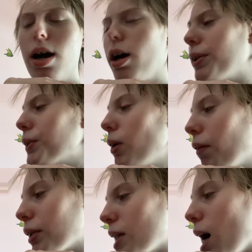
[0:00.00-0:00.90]
I do have
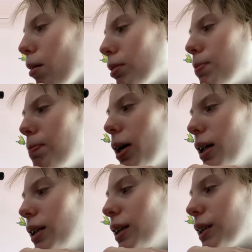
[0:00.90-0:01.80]
a tablet,
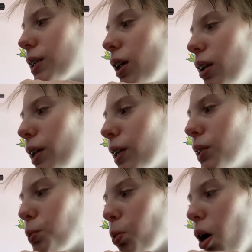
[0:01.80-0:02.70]
but it's not like a
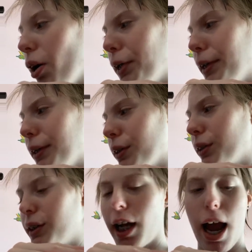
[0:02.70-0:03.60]
drawing
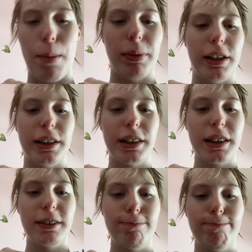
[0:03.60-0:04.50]

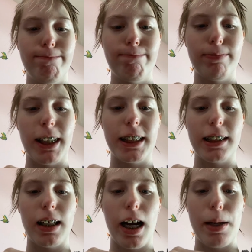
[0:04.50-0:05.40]
tablet. It's
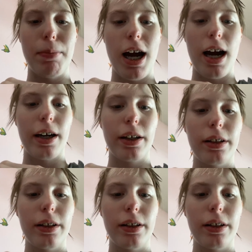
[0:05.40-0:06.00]
an iPad.